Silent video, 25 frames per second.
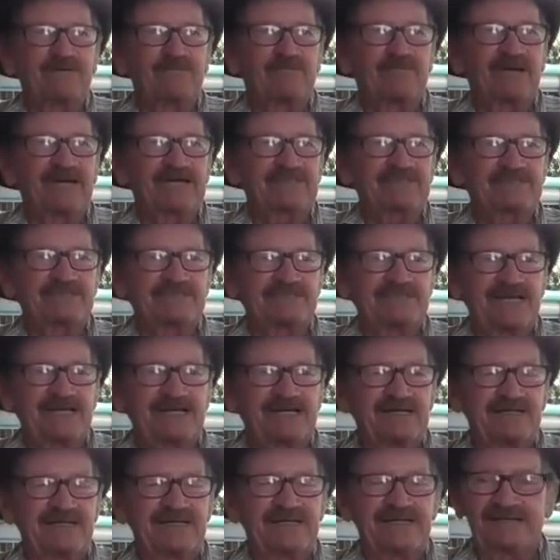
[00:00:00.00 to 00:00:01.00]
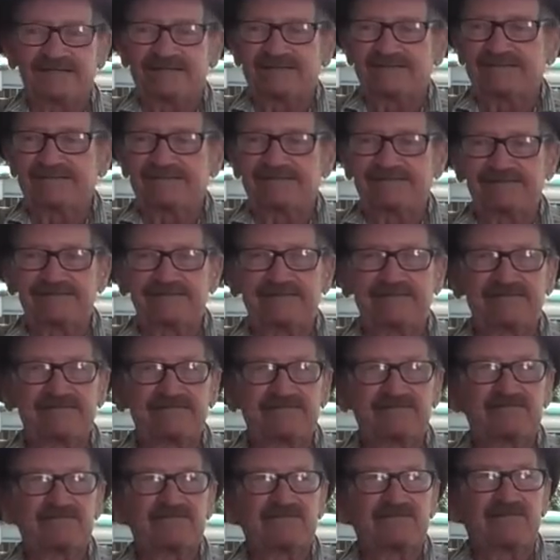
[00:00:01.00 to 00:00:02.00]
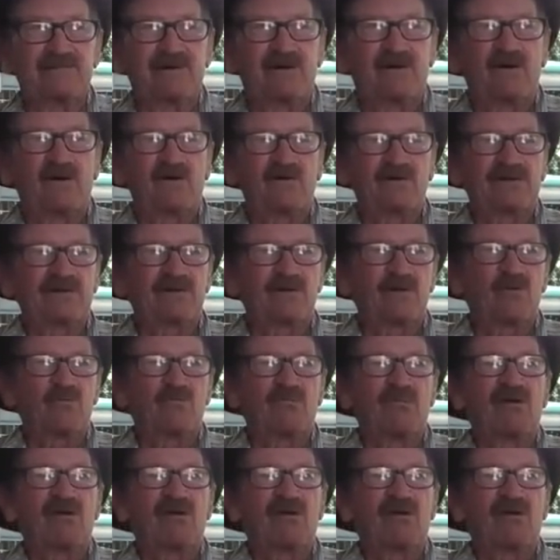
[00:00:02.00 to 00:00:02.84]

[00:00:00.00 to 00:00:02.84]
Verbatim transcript: direction down in all that old